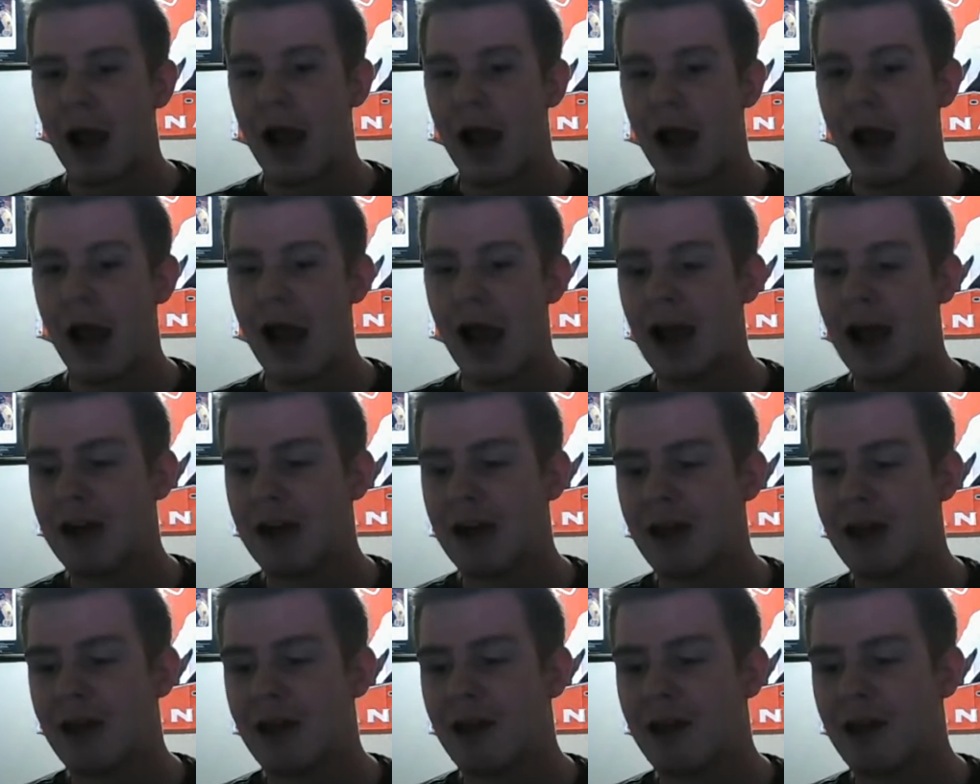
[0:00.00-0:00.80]
And
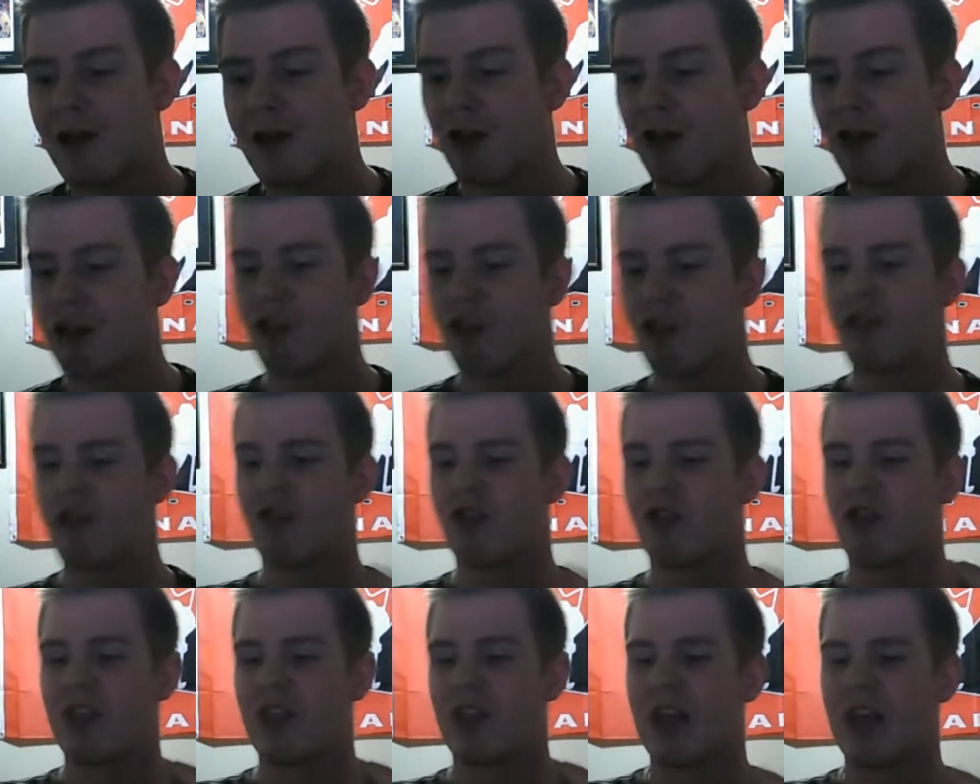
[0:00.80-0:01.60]

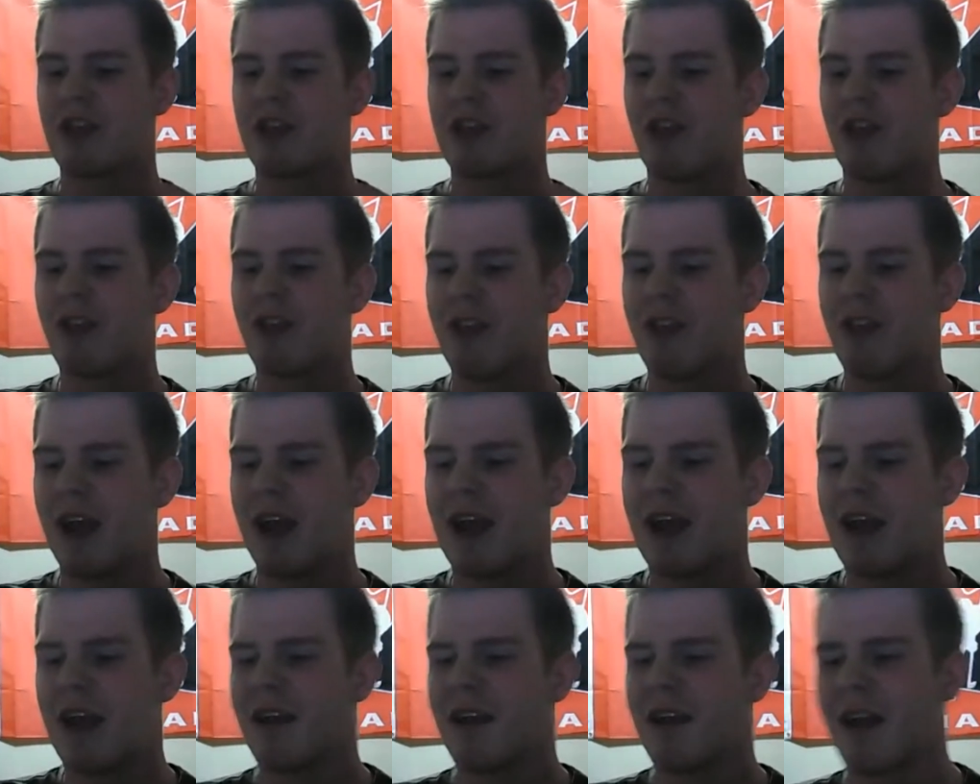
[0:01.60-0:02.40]

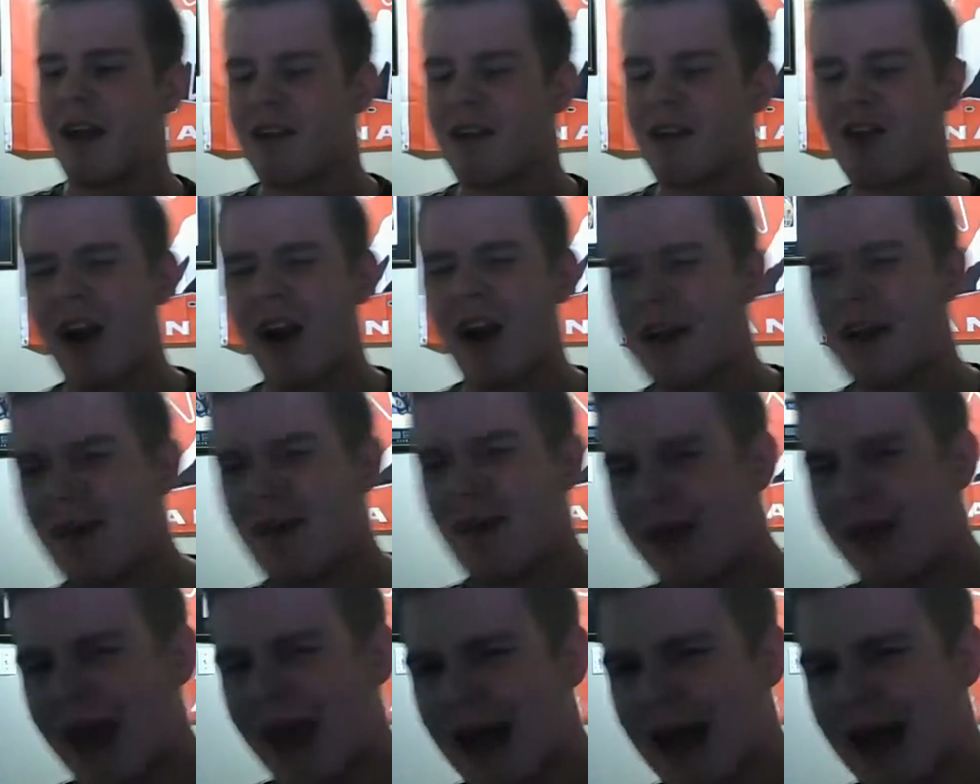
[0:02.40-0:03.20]
it's not
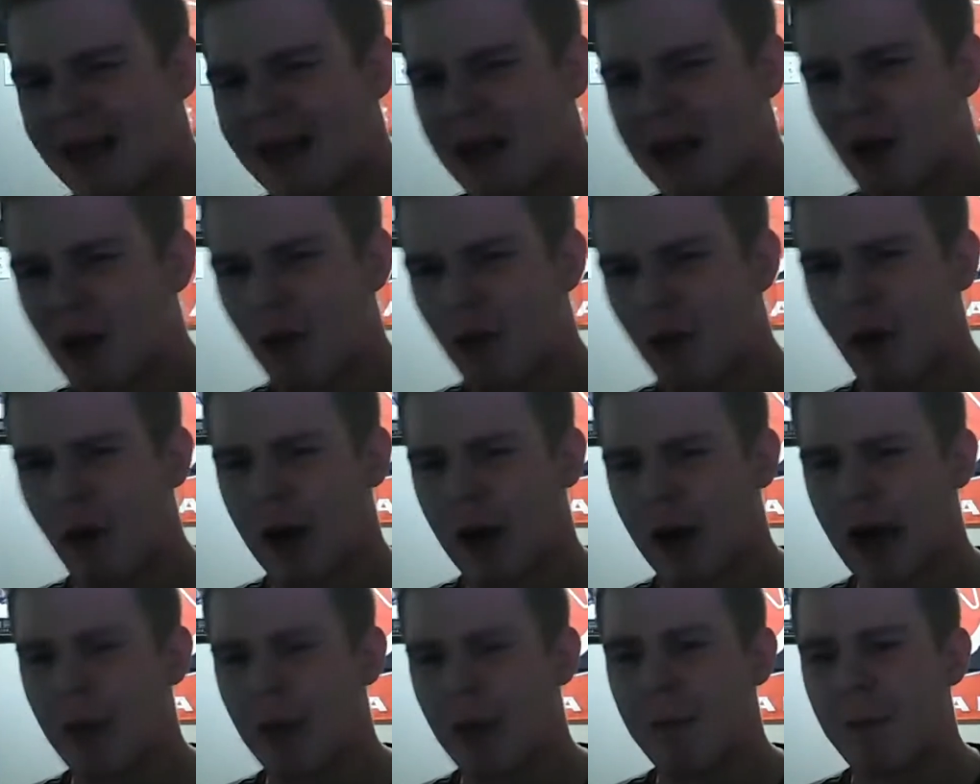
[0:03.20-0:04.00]
even that you look
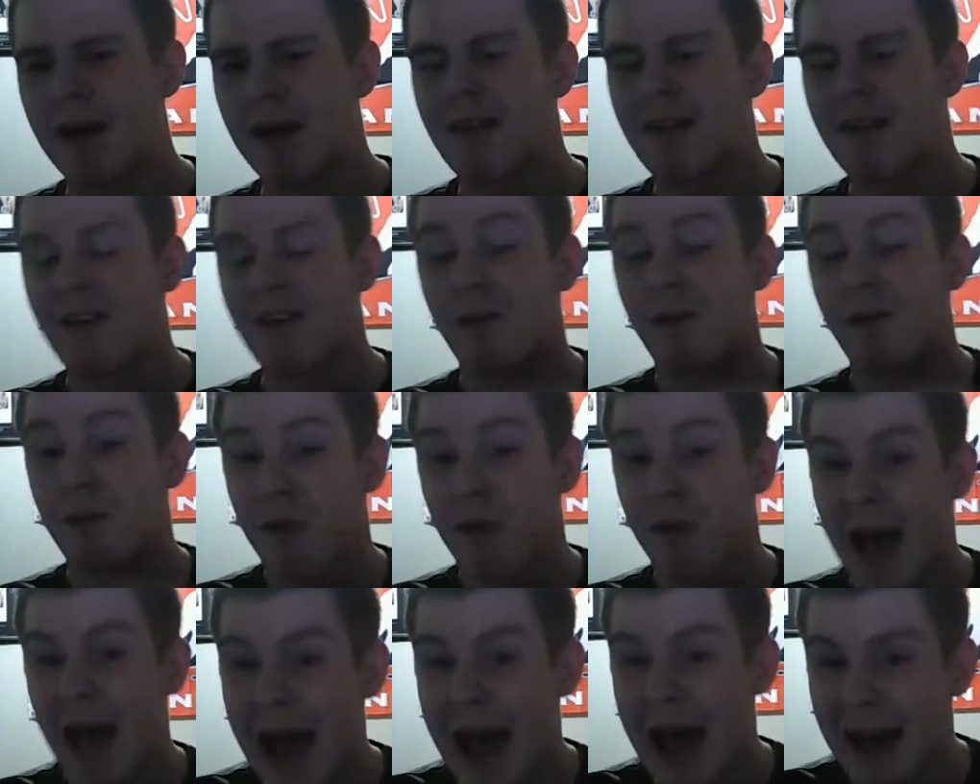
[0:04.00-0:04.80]
at, but it's the
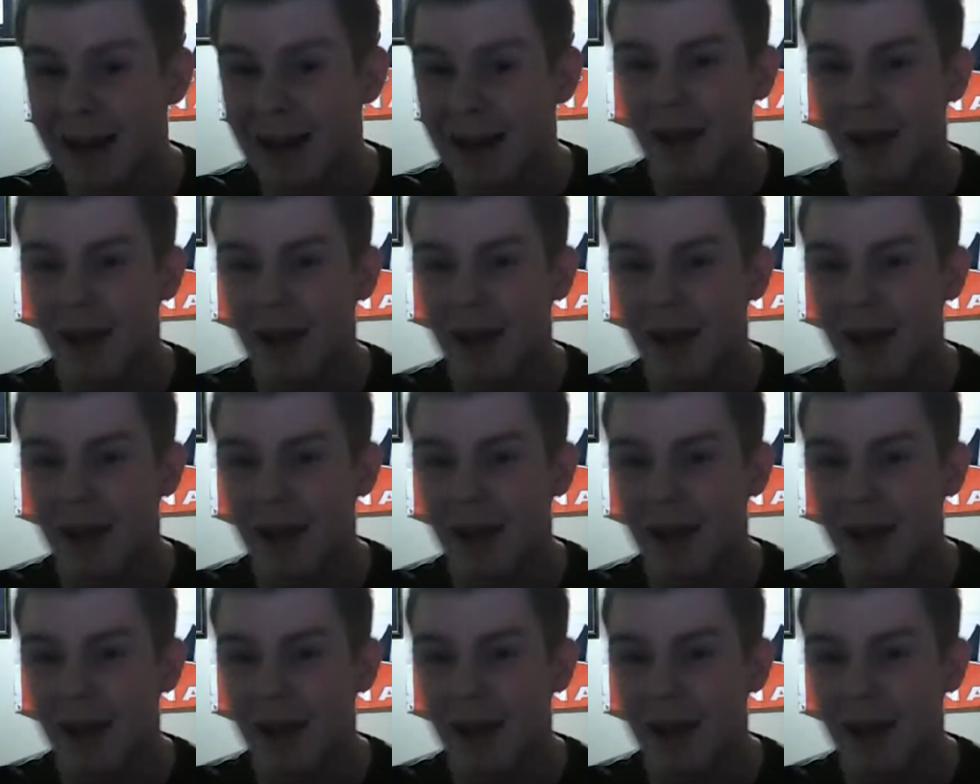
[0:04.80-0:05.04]
fact